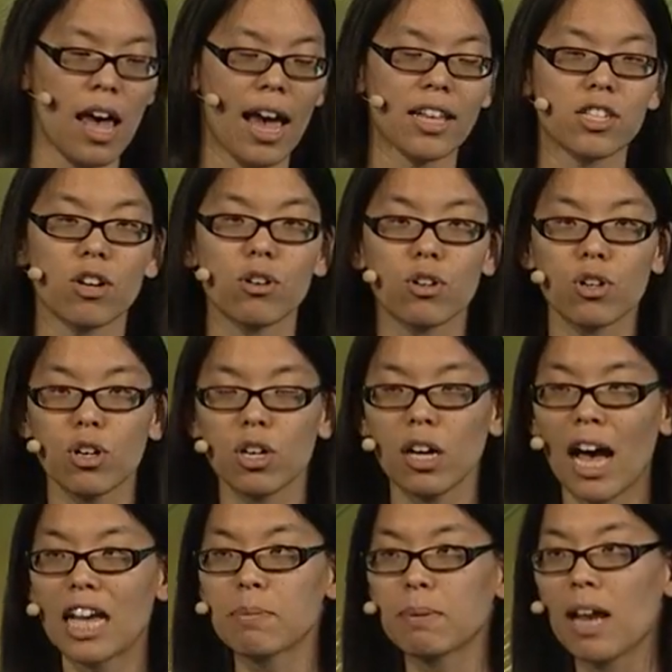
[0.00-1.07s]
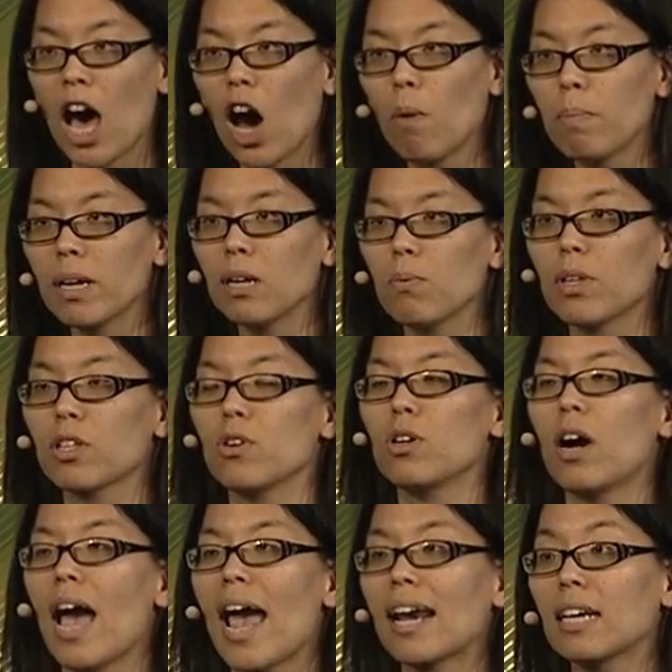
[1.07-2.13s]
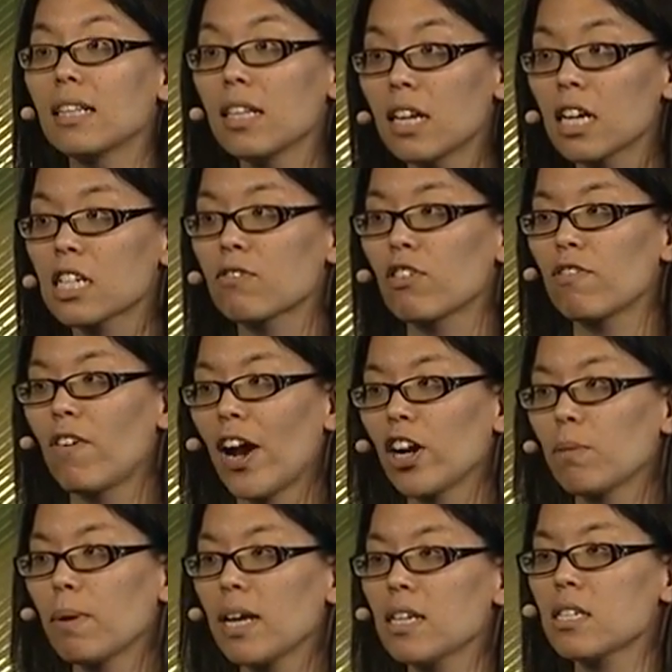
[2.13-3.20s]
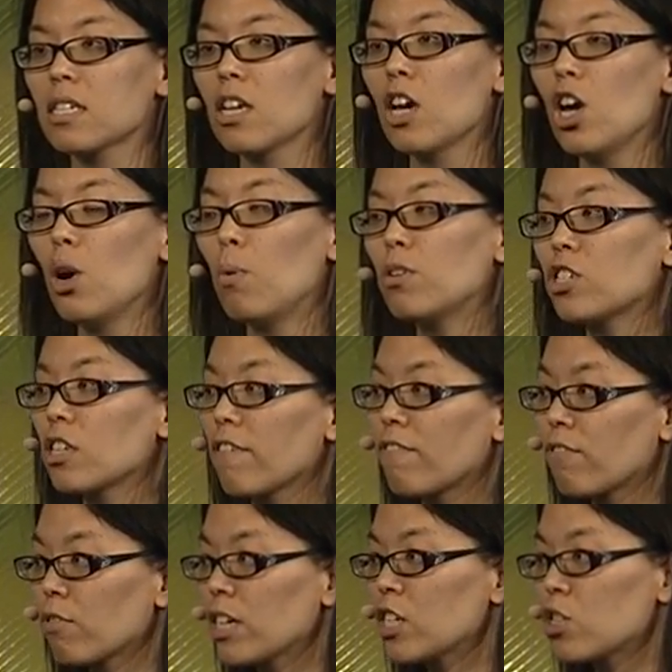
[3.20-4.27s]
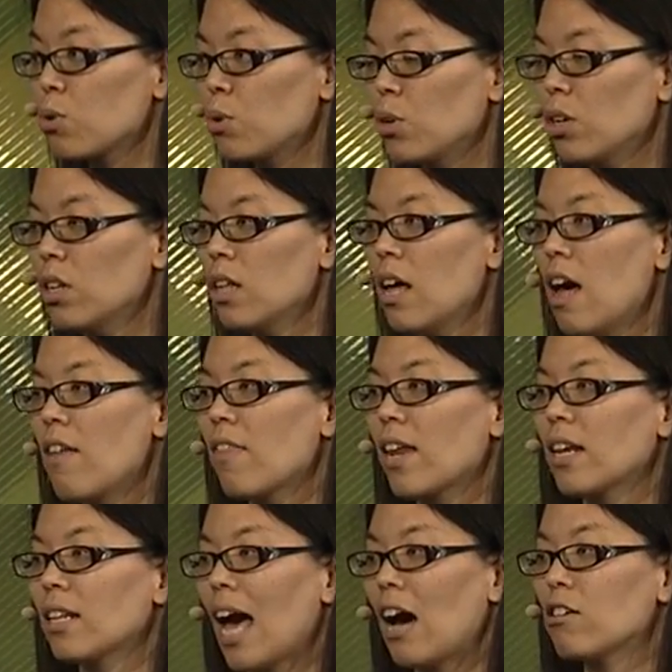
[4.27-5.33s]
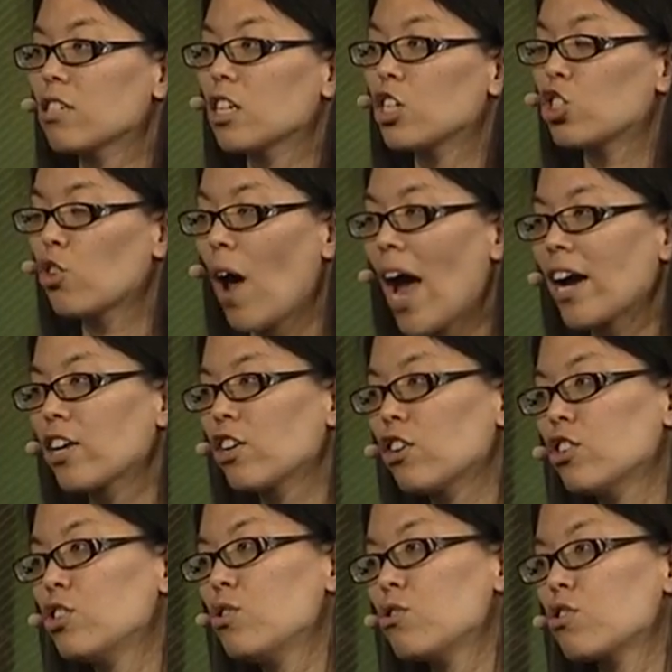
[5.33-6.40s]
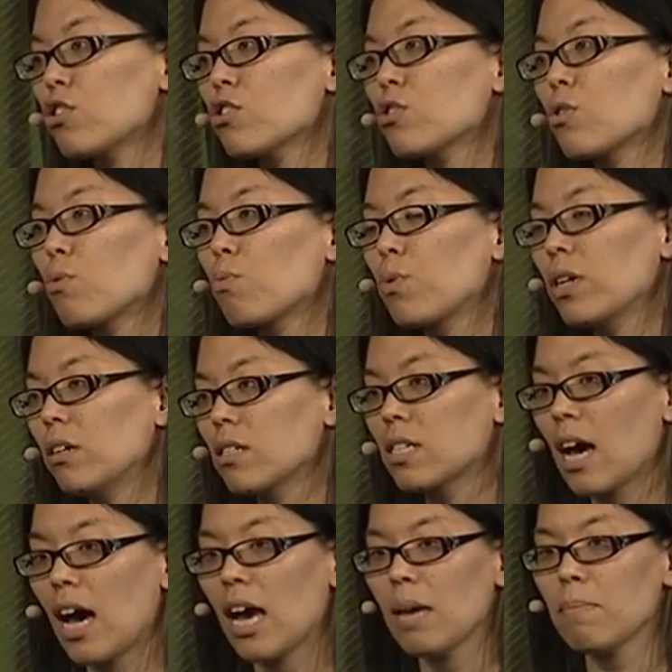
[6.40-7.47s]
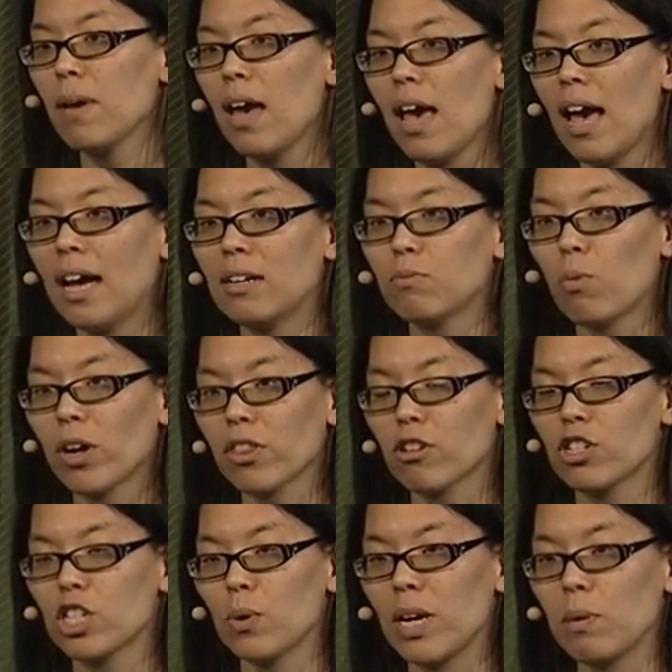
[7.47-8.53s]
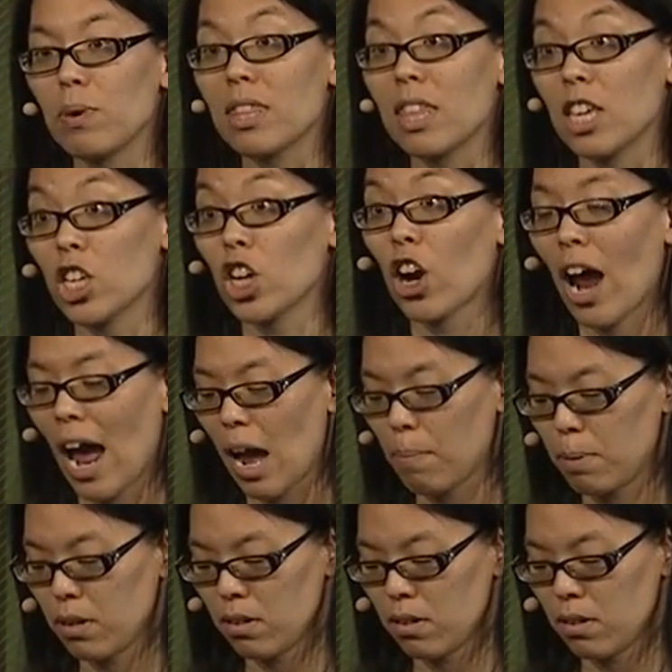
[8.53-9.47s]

And so Google has been helping with Google Analytics for Firebase, which is a free tool that allows you to track your users real time and what they're doing within your app.